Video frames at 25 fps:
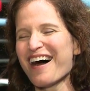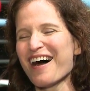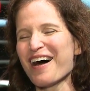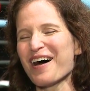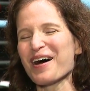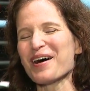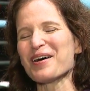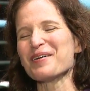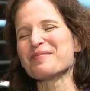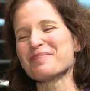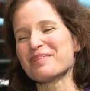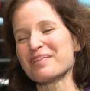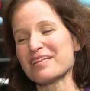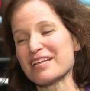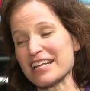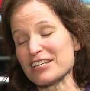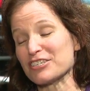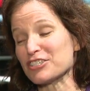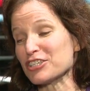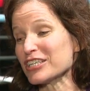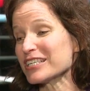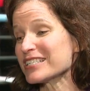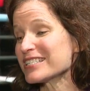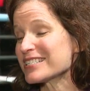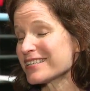um,
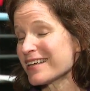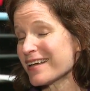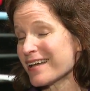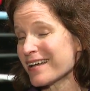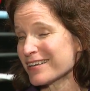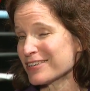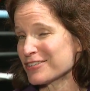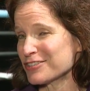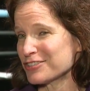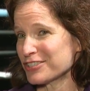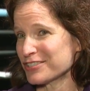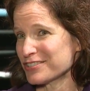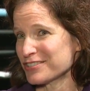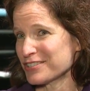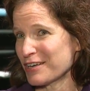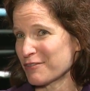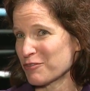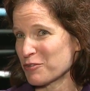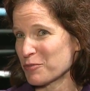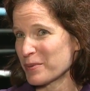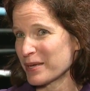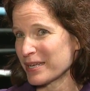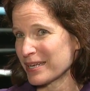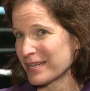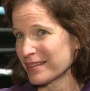she says she's
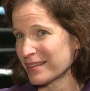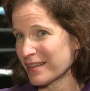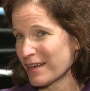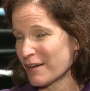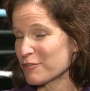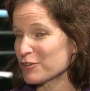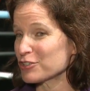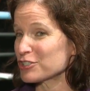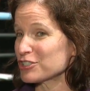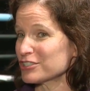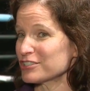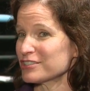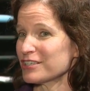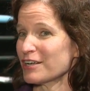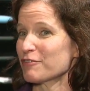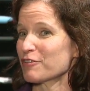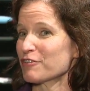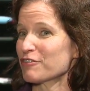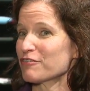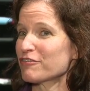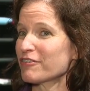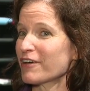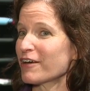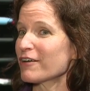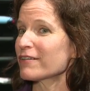never been in love or she's
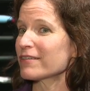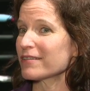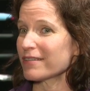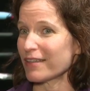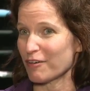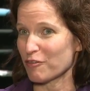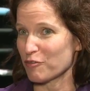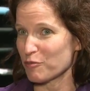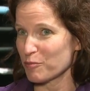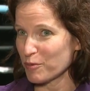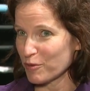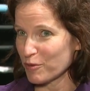never felt love